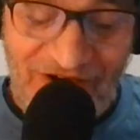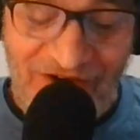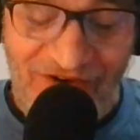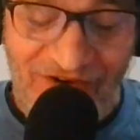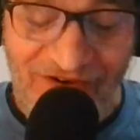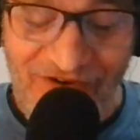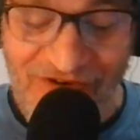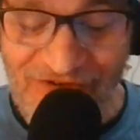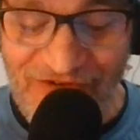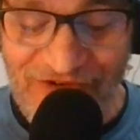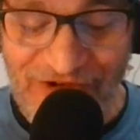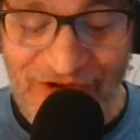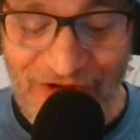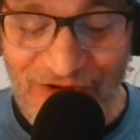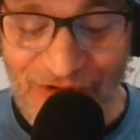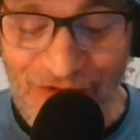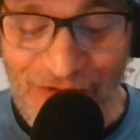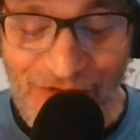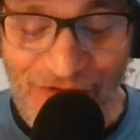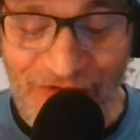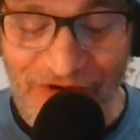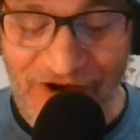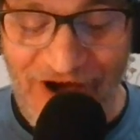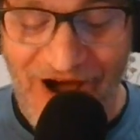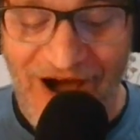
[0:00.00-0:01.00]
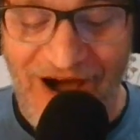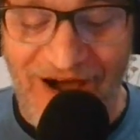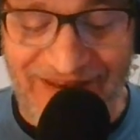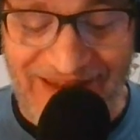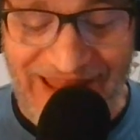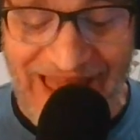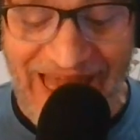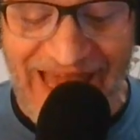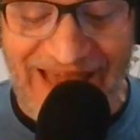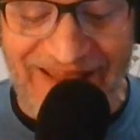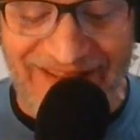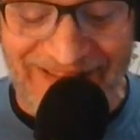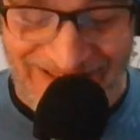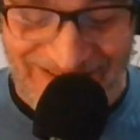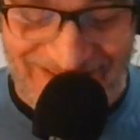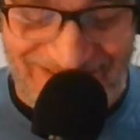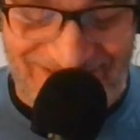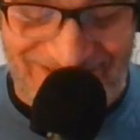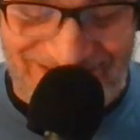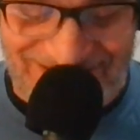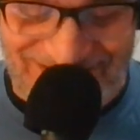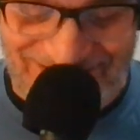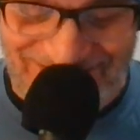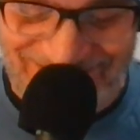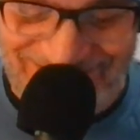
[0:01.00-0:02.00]
oh, good old hot
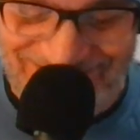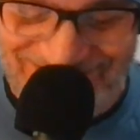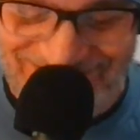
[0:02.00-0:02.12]
Agnes,